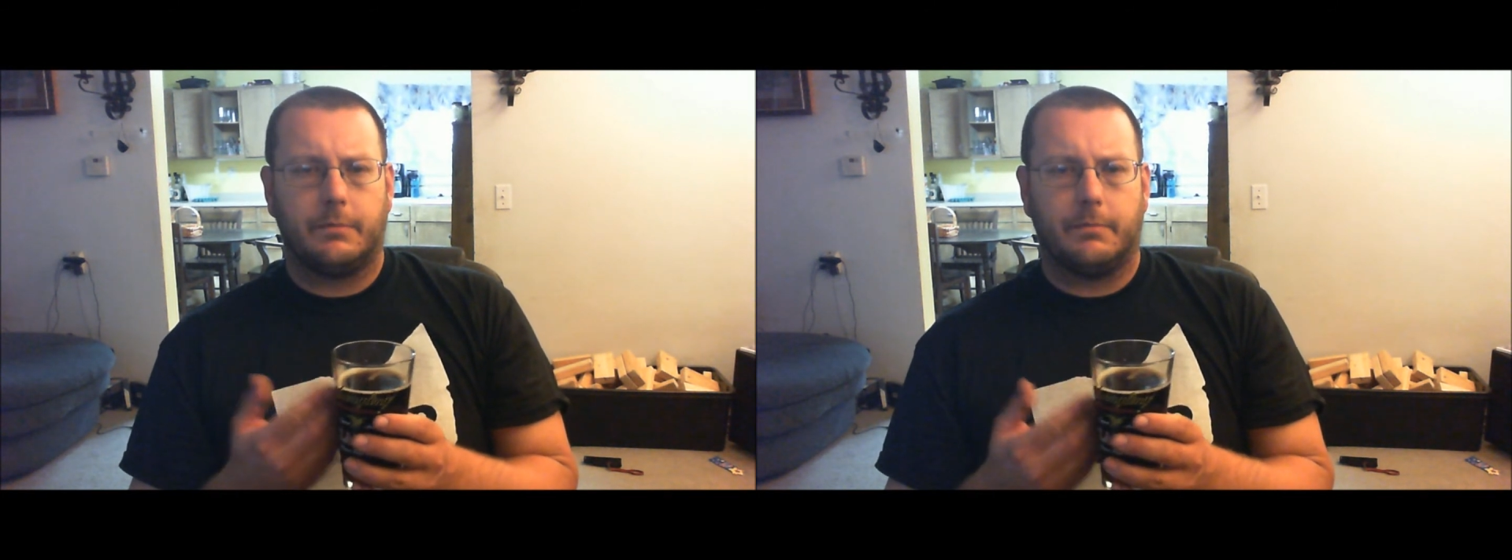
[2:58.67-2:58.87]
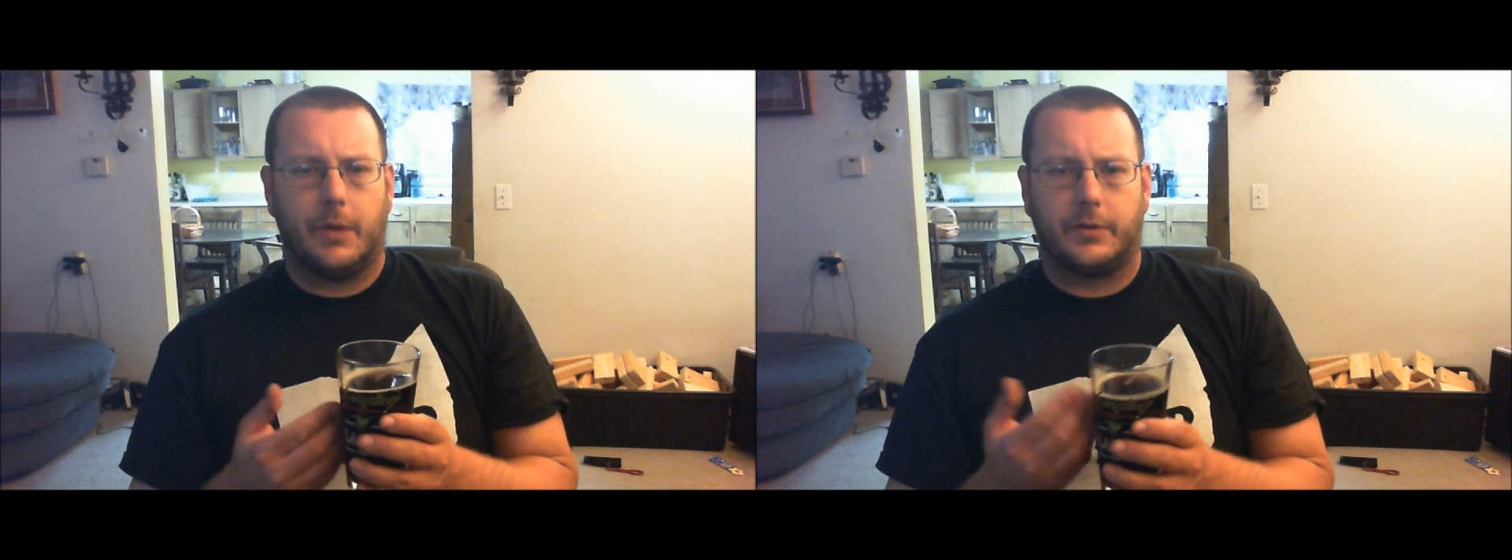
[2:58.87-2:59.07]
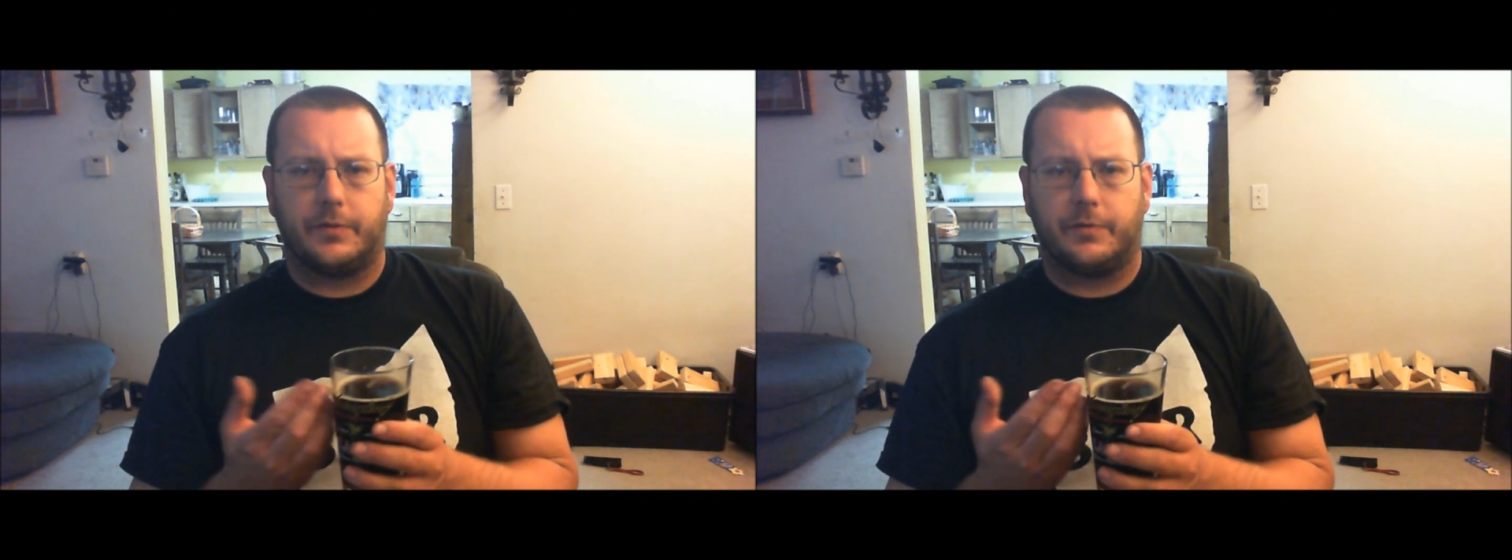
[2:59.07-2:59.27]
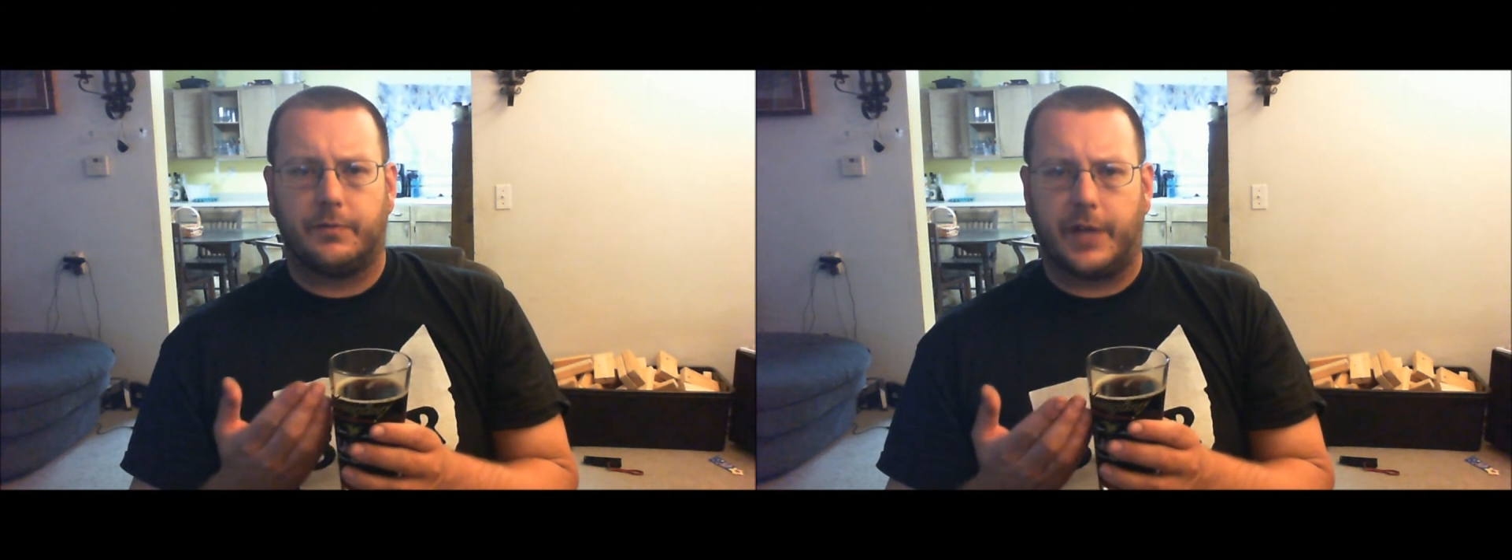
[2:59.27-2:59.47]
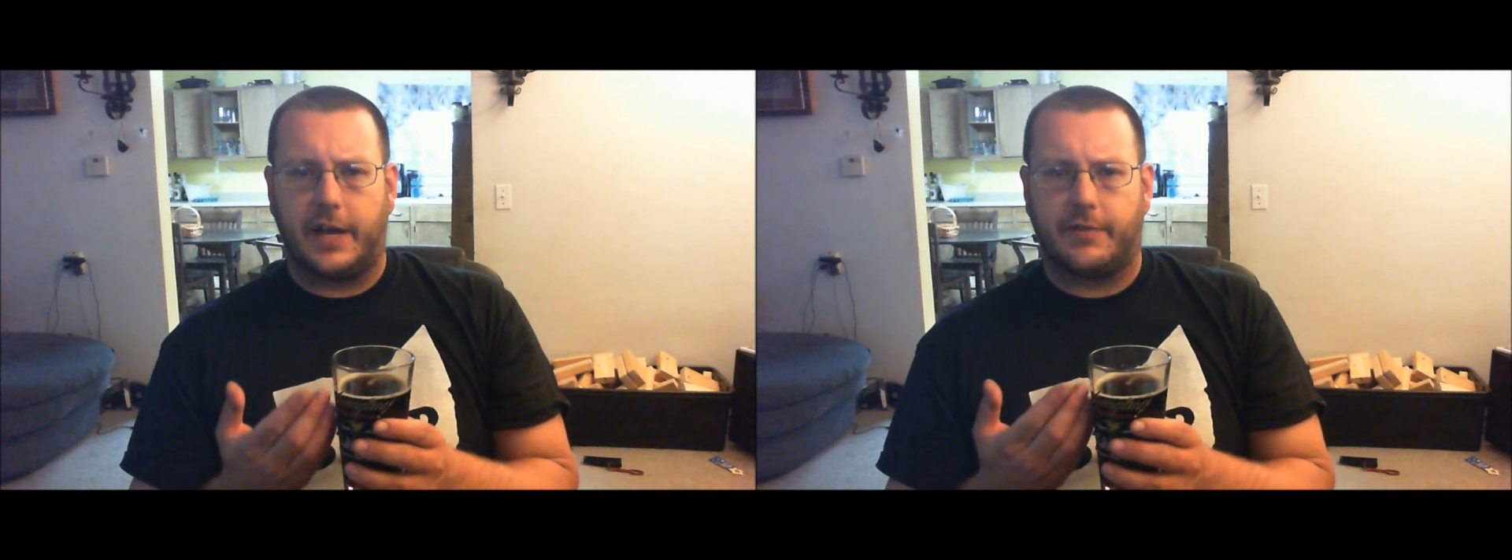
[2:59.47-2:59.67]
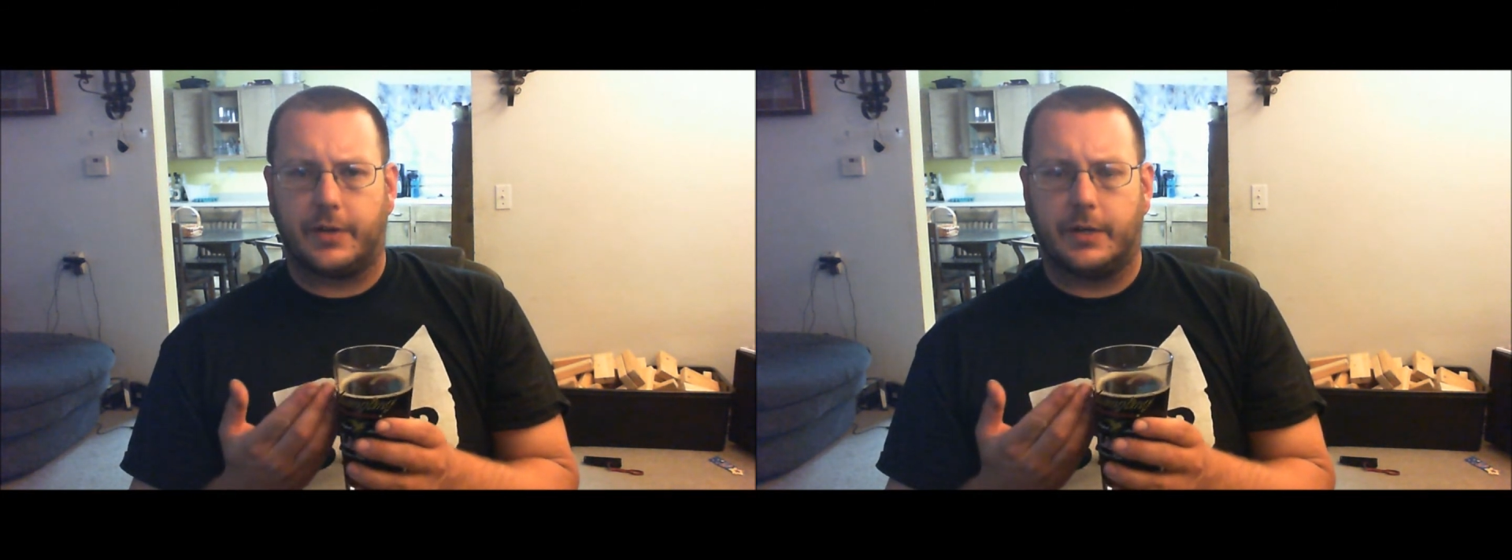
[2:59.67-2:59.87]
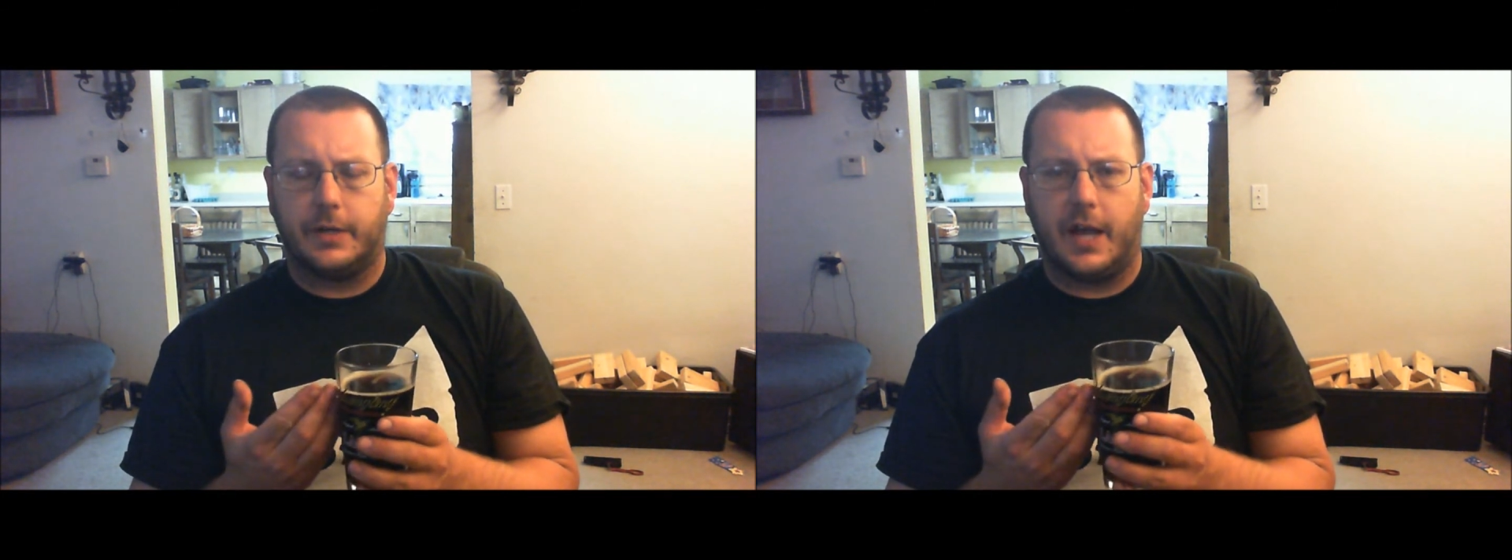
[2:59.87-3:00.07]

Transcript: malt flavor,